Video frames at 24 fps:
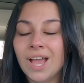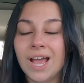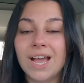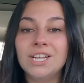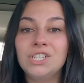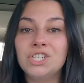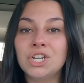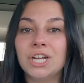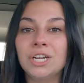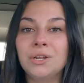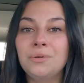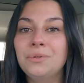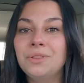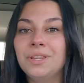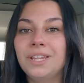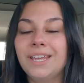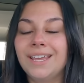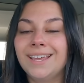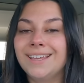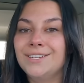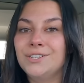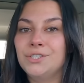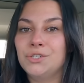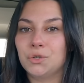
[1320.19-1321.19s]
I
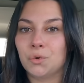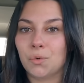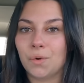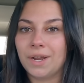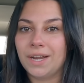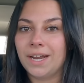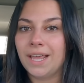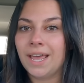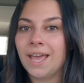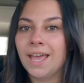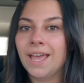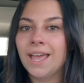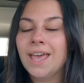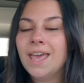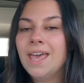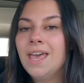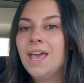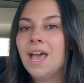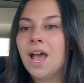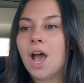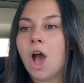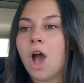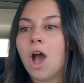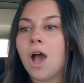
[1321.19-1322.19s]
genuinely enjoyed it.
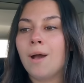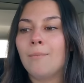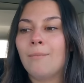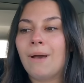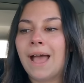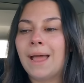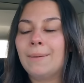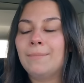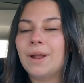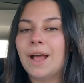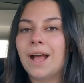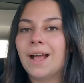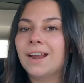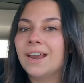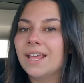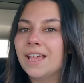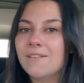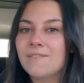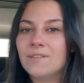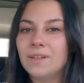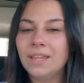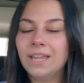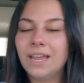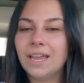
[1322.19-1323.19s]
I'm not going to
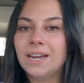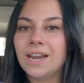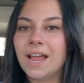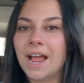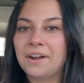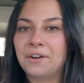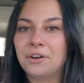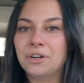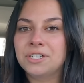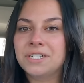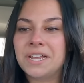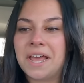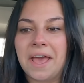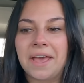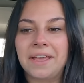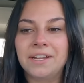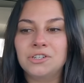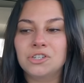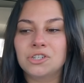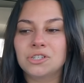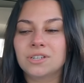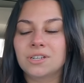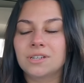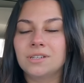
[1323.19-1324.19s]
give it like a 9 or a
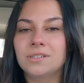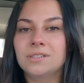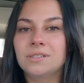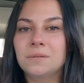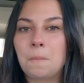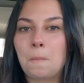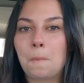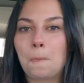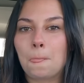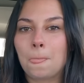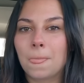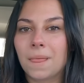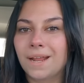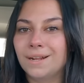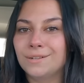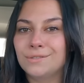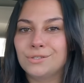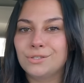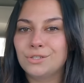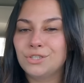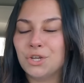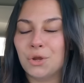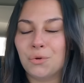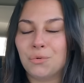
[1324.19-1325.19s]
10 just because
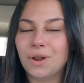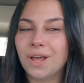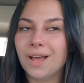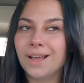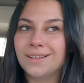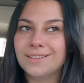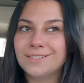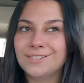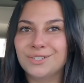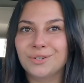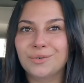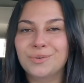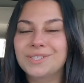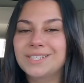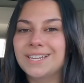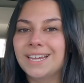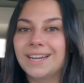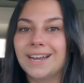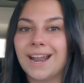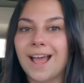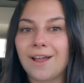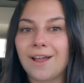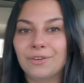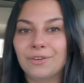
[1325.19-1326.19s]
it's tuna, so it's
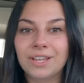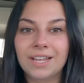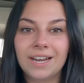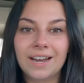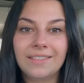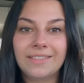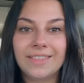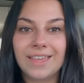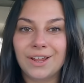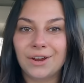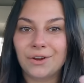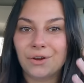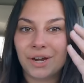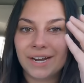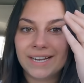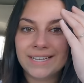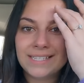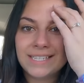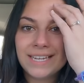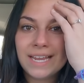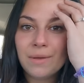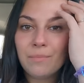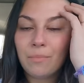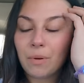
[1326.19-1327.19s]
like really anything
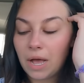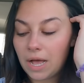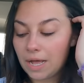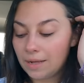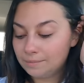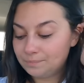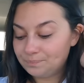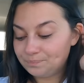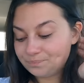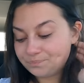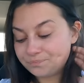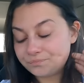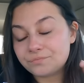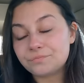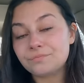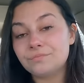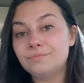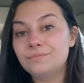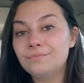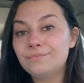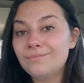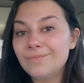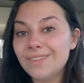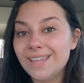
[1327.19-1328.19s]
crazy, but
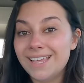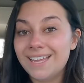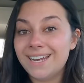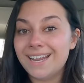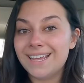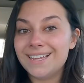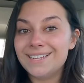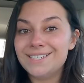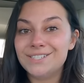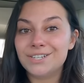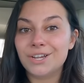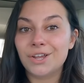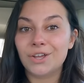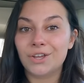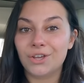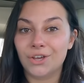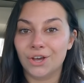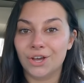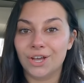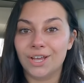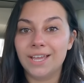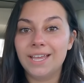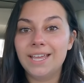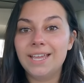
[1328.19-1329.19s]
it is
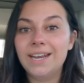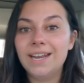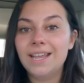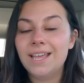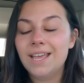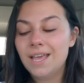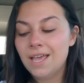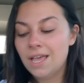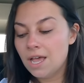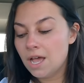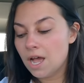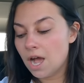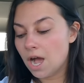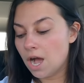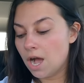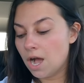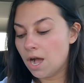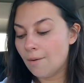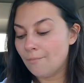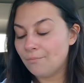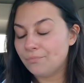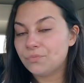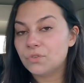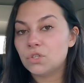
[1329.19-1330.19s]
good.
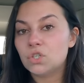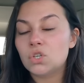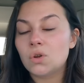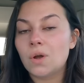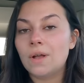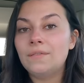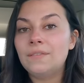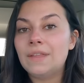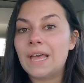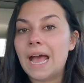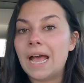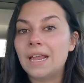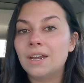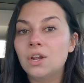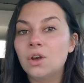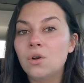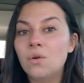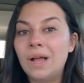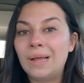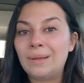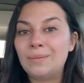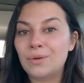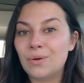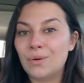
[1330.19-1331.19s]
So on that
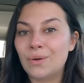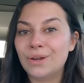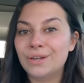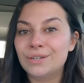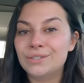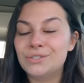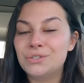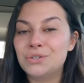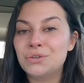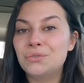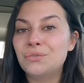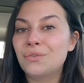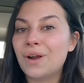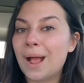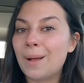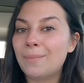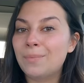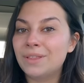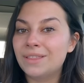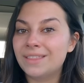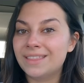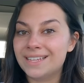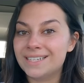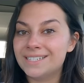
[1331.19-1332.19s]
note, I'm going to
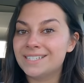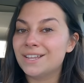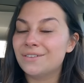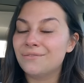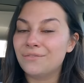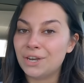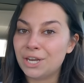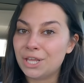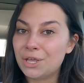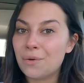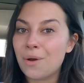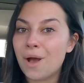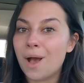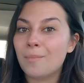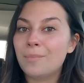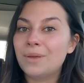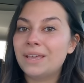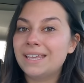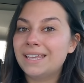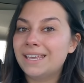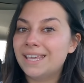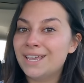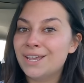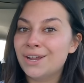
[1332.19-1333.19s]
wrap this video up
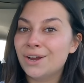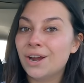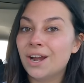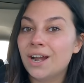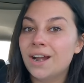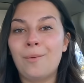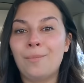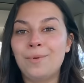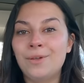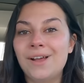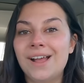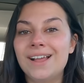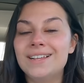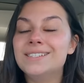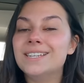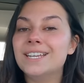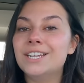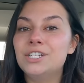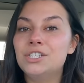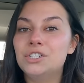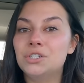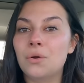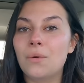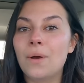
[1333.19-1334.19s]
here. I hope you guys
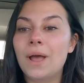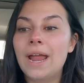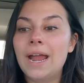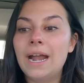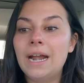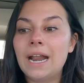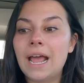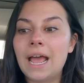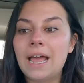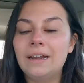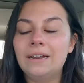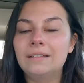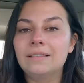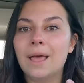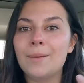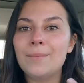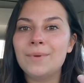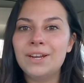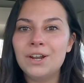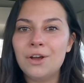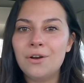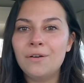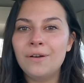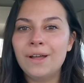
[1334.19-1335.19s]
enjoyed, and let
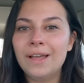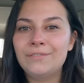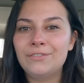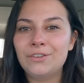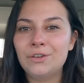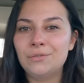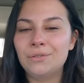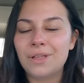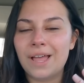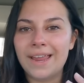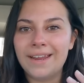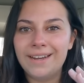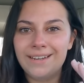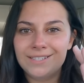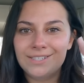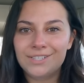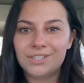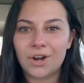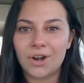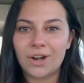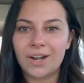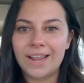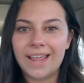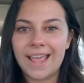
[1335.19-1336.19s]
me know if you liked
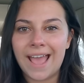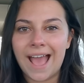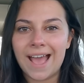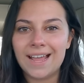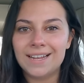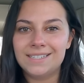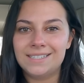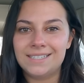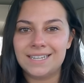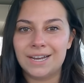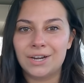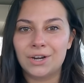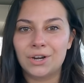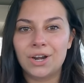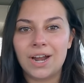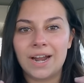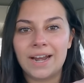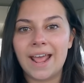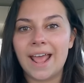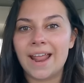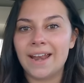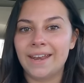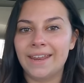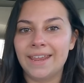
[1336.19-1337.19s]
starting at dinner
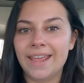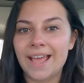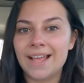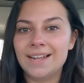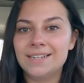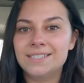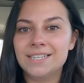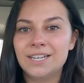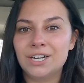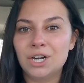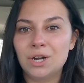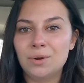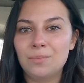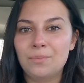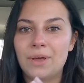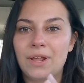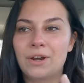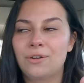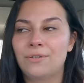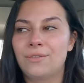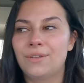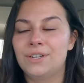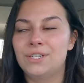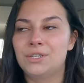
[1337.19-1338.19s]
and ending at dinner
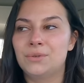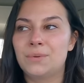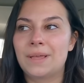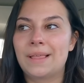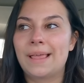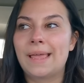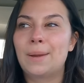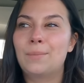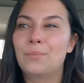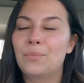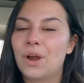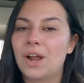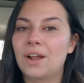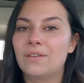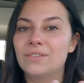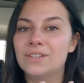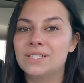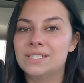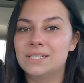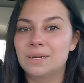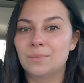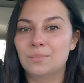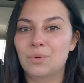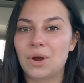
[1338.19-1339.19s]
better than doing like
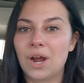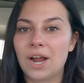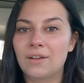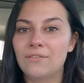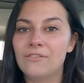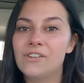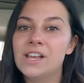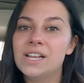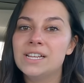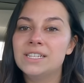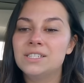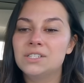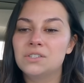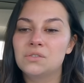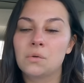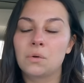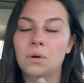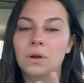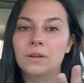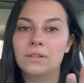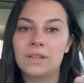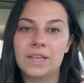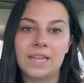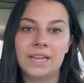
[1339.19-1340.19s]
breakfast to breakfast,
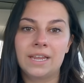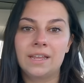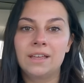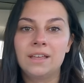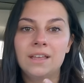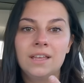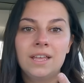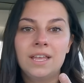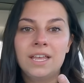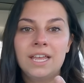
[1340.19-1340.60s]
or like